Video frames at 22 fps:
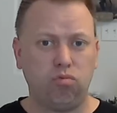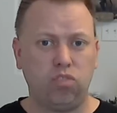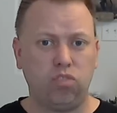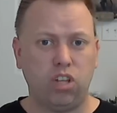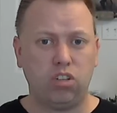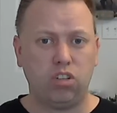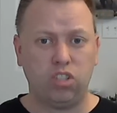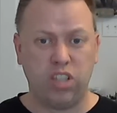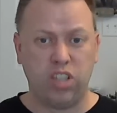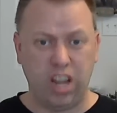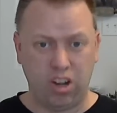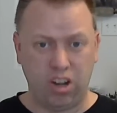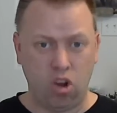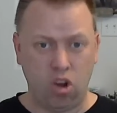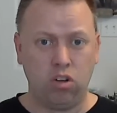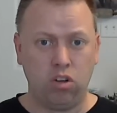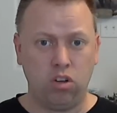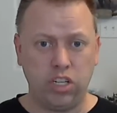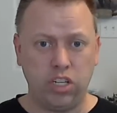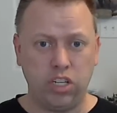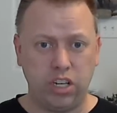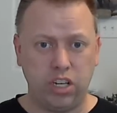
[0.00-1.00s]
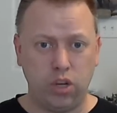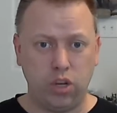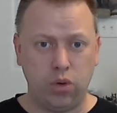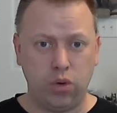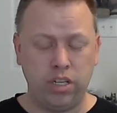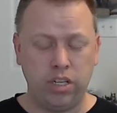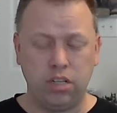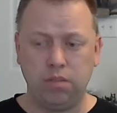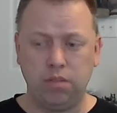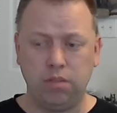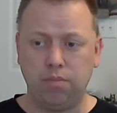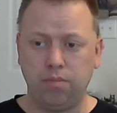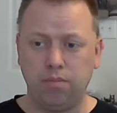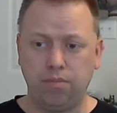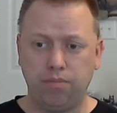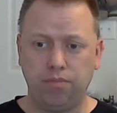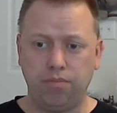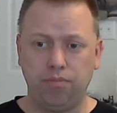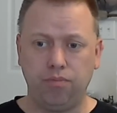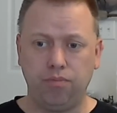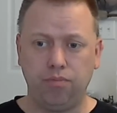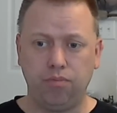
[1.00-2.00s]
There's the technology to do it,
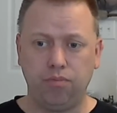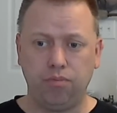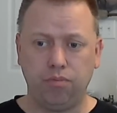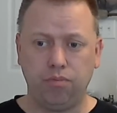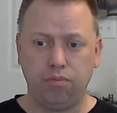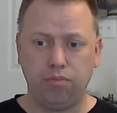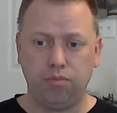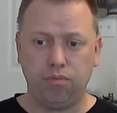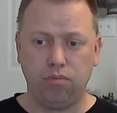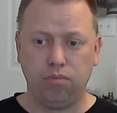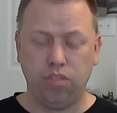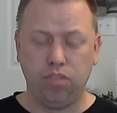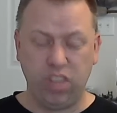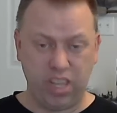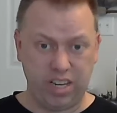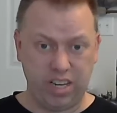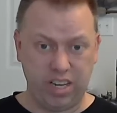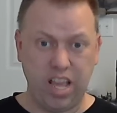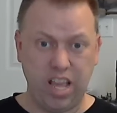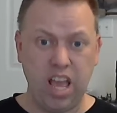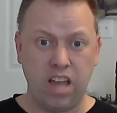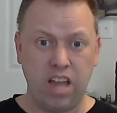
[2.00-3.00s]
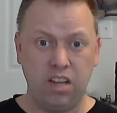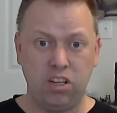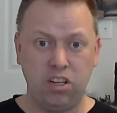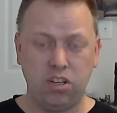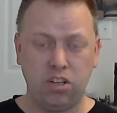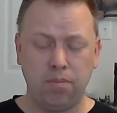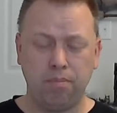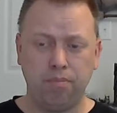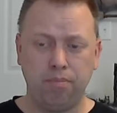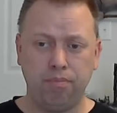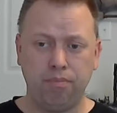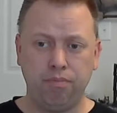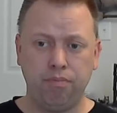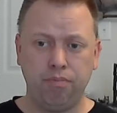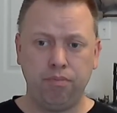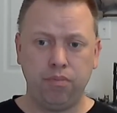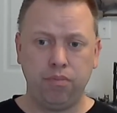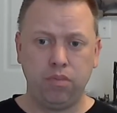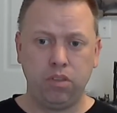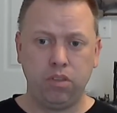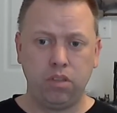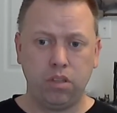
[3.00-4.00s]
the intent,
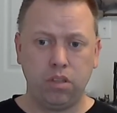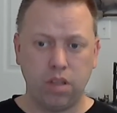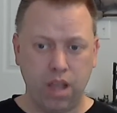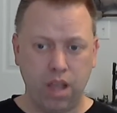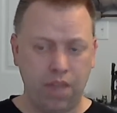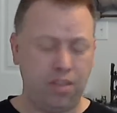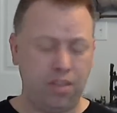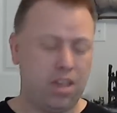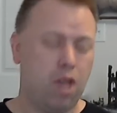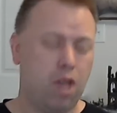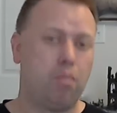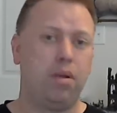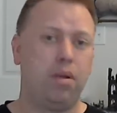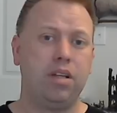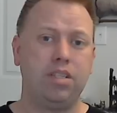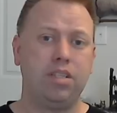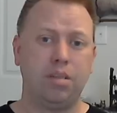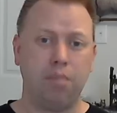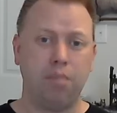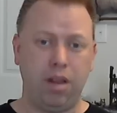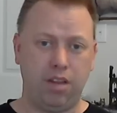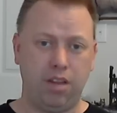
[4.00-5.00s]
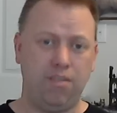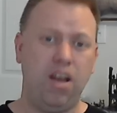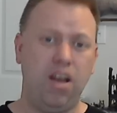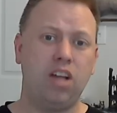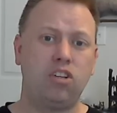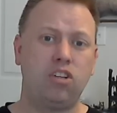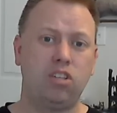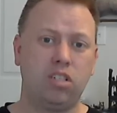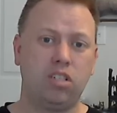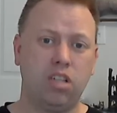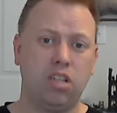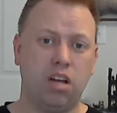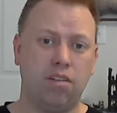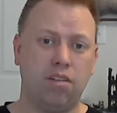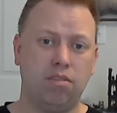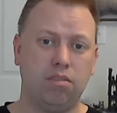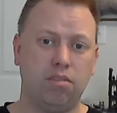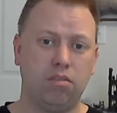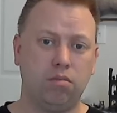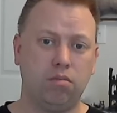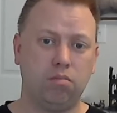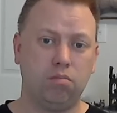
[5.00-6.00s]
and the companies that manufacture the stuff
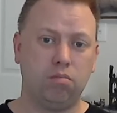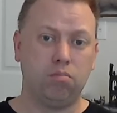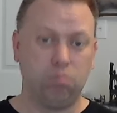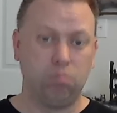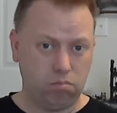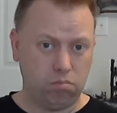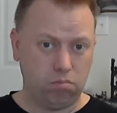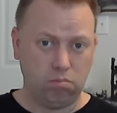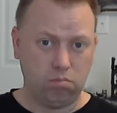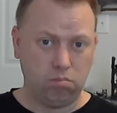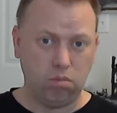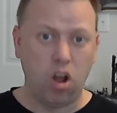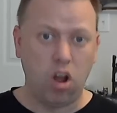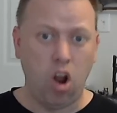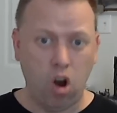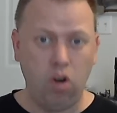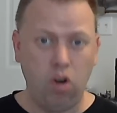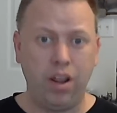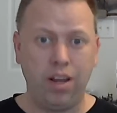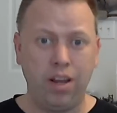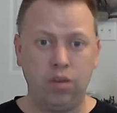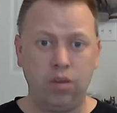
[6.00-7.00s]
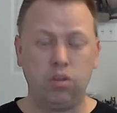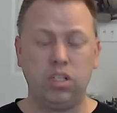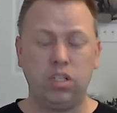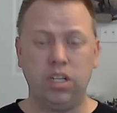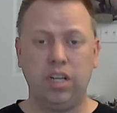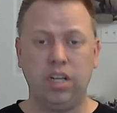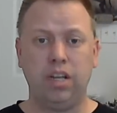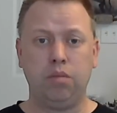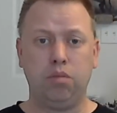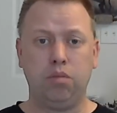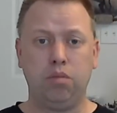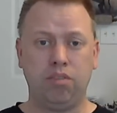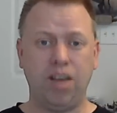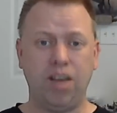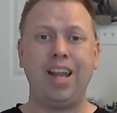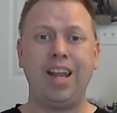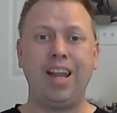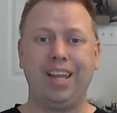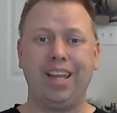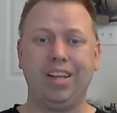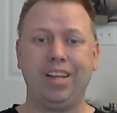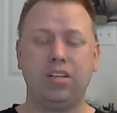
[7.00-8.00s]
are interested in
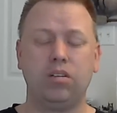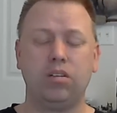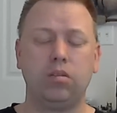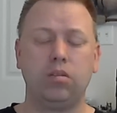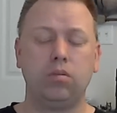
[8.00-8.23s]
providing it.